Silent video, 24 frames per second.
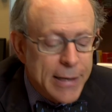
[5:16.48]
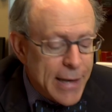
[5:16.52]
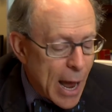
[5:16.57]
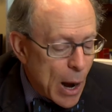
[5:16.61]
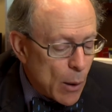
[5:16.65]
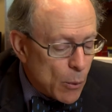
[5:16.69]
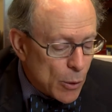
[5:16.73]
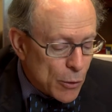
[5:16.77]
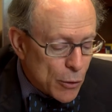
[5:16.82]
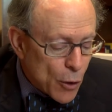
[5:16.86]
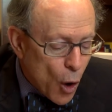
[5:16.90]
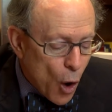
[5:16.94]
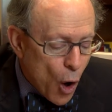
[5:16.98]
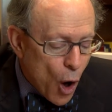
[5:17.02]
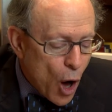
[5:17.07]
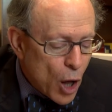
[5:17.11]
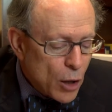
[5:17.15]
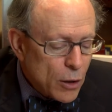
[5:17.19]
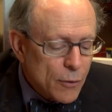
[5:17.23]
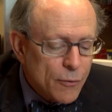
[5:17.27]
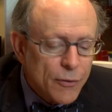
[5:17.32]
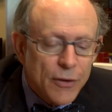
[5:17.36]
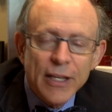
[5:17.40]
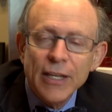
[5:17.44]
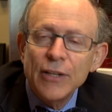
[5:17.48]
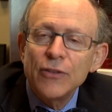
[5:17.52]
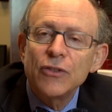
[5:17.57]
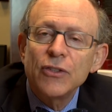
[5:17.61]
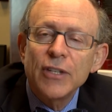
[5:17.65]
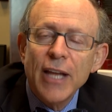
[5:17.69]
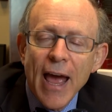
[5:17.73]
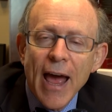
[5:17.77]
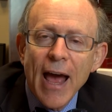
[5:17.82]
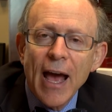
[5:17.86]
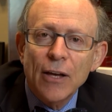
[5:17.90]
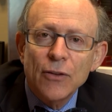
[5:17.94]
Now, with all of these
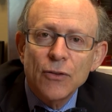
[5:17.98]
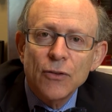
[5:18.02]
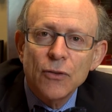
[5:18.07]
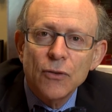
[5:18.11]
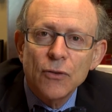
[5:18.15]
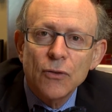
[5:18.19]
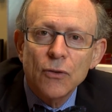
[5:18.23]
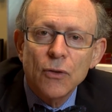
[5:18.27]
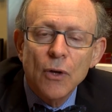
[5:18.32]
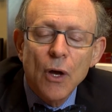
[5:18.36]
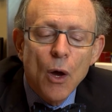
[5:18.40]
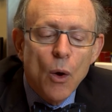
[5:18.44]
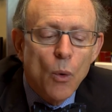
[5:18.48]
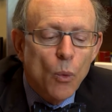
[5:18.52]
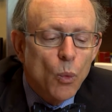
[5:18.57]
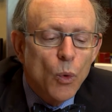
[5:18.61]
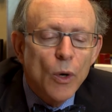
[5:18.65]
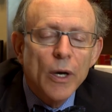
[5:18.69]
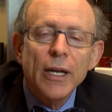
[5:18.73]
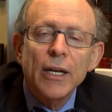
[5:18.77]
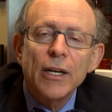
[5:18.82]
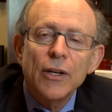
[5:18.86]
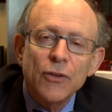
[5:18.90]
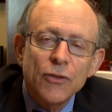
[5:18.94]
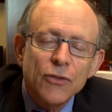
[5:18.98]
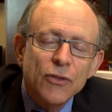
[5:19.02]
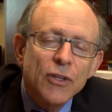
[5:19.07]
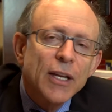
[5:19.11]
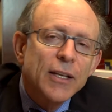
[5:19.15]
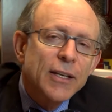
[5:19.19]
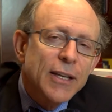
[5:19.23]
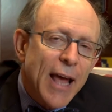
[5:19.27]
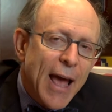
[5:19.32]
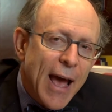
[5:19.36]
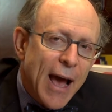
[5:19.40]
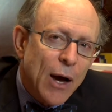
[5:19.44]
tests, we're going to
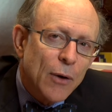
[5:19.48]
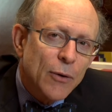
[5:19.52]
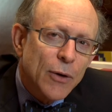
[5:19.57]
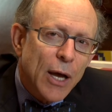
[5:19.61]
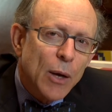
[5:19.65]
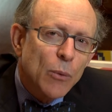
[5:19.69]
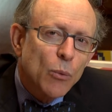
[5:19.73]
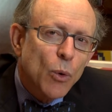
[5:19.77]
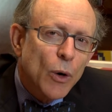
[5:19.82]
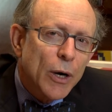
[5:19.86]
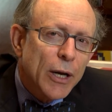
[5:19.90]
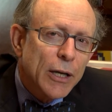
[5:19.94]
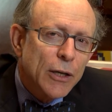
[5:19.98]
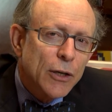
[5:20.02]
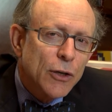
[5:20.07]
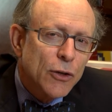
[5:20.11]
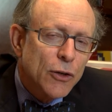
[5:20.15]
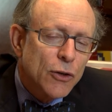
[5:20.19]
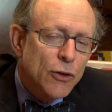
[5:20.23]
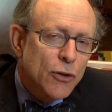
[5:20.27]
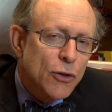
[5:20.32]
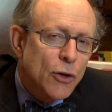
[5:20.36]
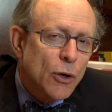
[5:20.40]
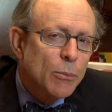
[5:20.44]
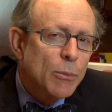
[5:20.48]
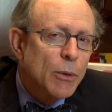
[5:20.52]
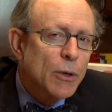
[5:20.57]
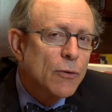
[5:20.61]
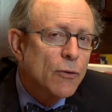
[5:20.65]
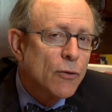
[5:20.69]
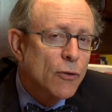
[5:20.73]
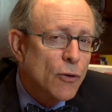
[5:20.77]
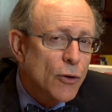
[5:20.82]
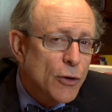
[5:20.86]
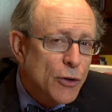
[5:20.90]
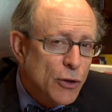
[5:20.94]
sit down and we're going to determine
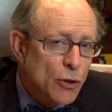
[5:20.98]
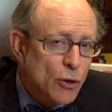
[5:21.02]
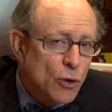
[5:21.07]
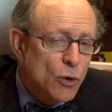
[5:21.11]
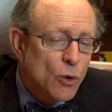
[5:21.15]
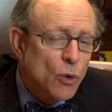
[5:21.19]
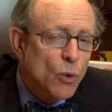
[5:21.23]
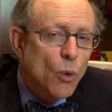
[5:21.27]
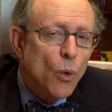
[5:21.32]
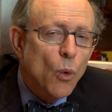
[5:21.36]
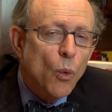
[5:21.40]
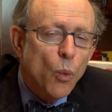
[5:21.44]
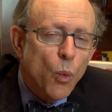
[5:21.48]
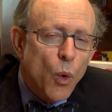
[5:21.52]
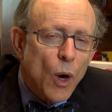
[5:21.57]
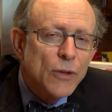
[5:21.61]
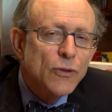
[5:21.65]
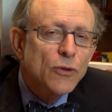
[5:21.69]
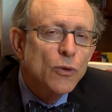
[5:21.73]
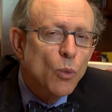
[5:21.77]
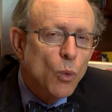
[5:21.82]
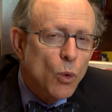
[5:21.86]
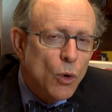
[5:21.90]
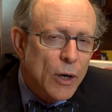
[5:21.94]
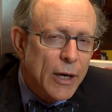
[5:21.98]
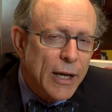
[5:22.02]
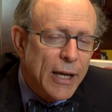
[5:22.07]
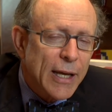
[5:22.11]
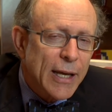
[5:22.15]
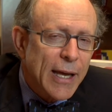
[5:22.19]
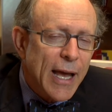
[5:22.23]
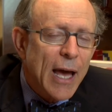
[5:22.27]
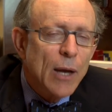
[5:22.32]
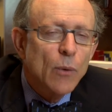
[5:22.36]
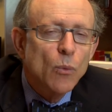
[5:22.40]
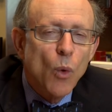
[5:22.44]
for you what's
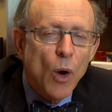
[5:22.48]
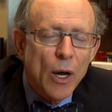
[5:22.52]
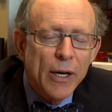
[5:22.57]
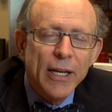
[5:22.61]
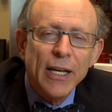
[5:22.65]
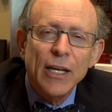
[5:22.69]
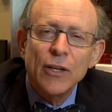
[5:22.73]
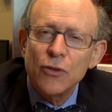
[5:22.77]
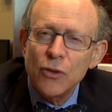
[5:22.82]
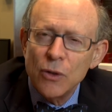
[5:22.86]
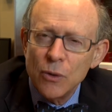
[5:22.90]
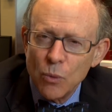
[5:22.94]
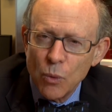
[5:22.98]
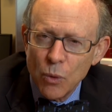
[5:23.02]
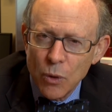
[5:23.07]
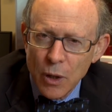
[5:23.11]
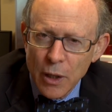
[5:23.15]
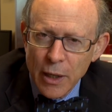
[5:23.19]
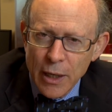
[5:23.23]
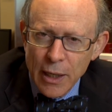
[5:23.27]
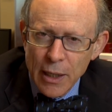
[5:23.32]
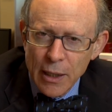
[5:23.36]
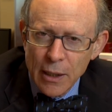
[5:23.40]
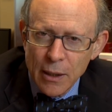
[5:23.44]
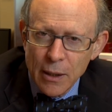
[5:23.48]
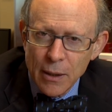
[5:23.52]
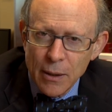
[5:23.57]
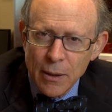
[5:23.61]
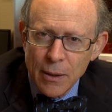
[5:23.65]
working and what isn't working.